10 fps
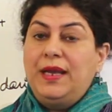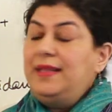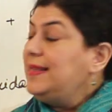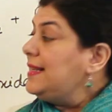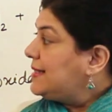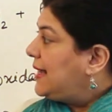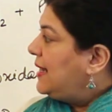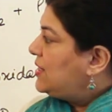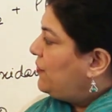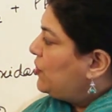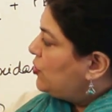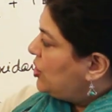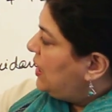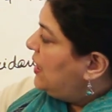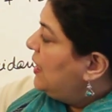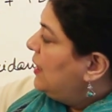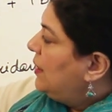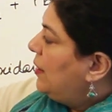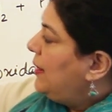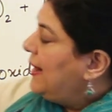in this case if you see,
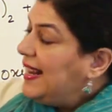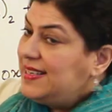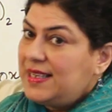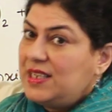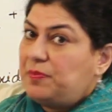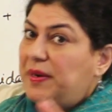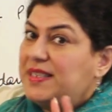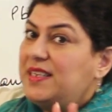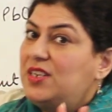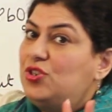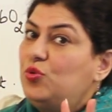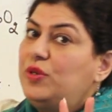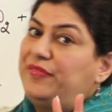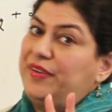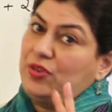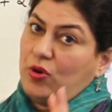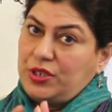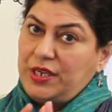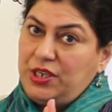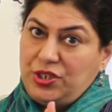Lead is present in two different
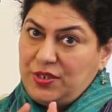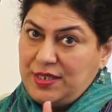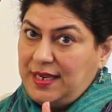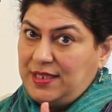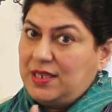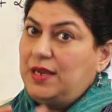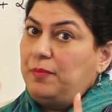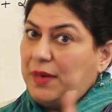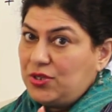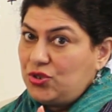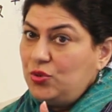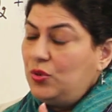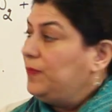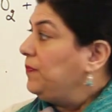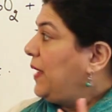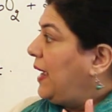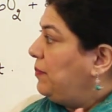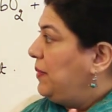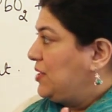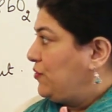oxidation states, plus 2
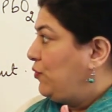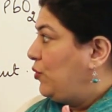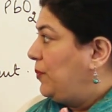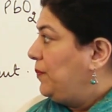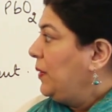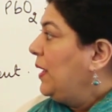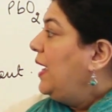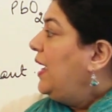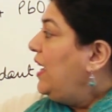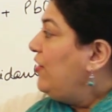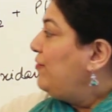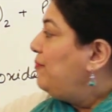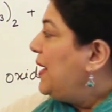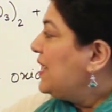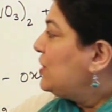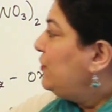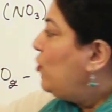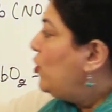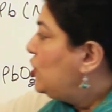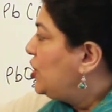and plus 4. If plus
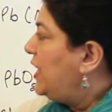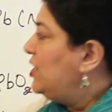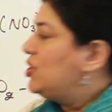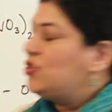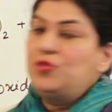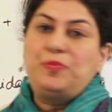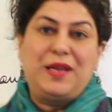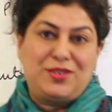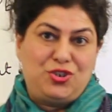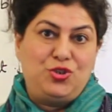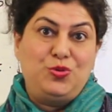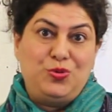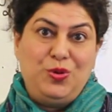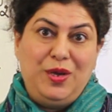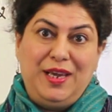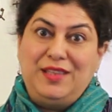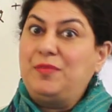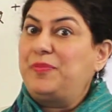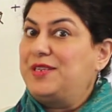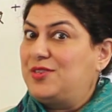4 changes to plus 2 in
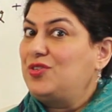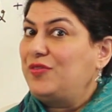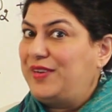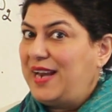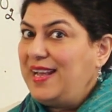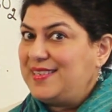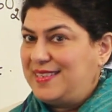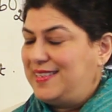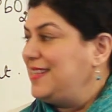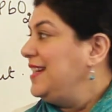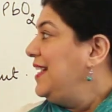the presence of an acid,